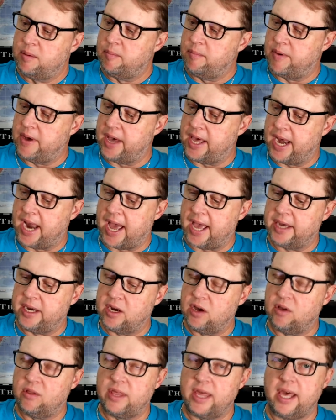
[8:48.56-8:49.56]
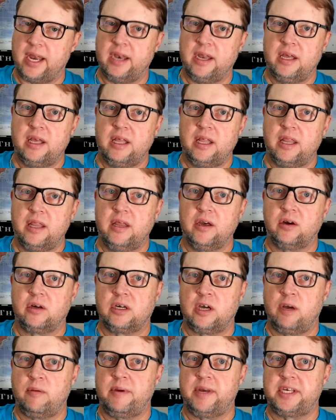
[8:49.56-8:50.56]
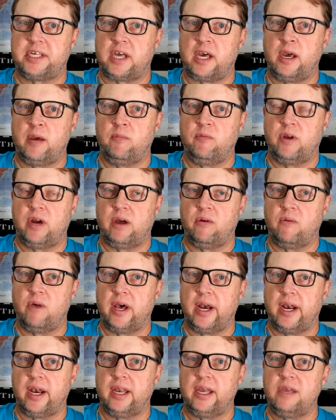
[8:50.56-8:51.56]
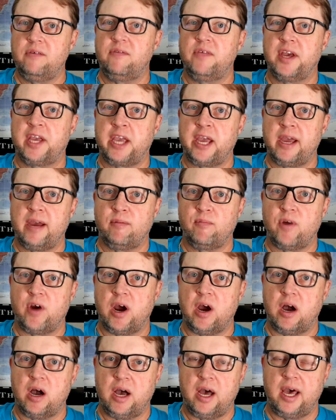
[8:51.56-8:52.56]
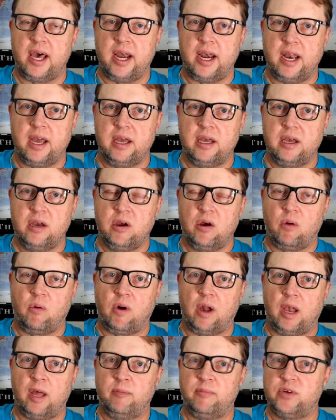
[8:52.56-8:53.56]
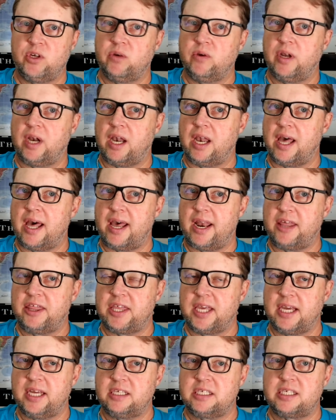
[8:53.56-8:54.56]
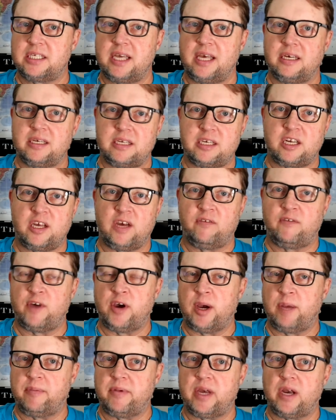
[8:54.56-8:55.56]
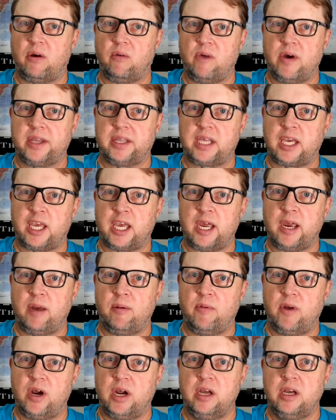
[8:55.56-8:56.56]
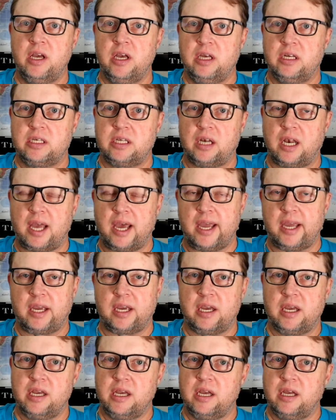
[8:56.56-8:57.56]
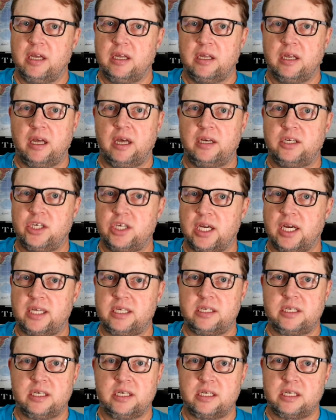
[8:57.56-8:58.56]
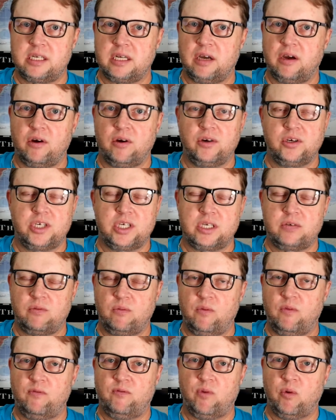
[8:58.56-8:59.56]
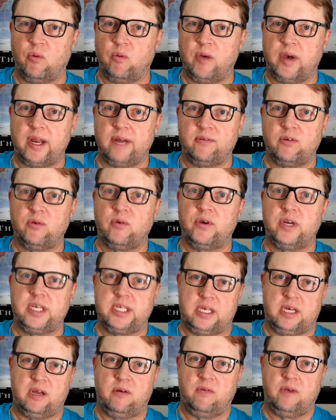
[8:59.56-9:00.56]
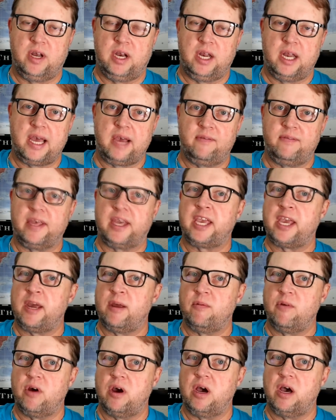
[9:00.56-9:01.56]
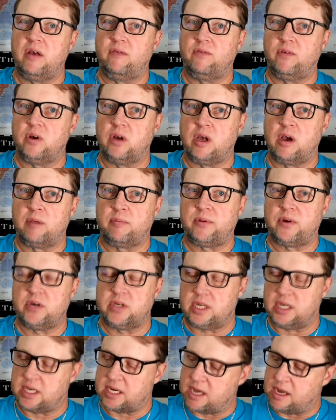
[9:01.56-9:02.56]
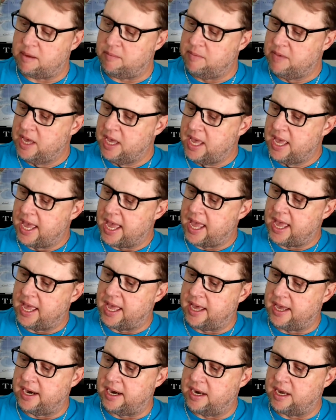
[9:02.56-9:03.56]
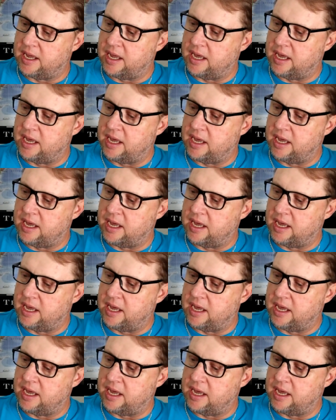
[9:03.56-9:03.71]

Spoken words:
But I know that there'll come a time when I want to leave the camera on while I'm doing a lot of things, setting stuff up, and I want the camera to adjust itself, or just for whatever reason I want to have the camera on for a long period of time, and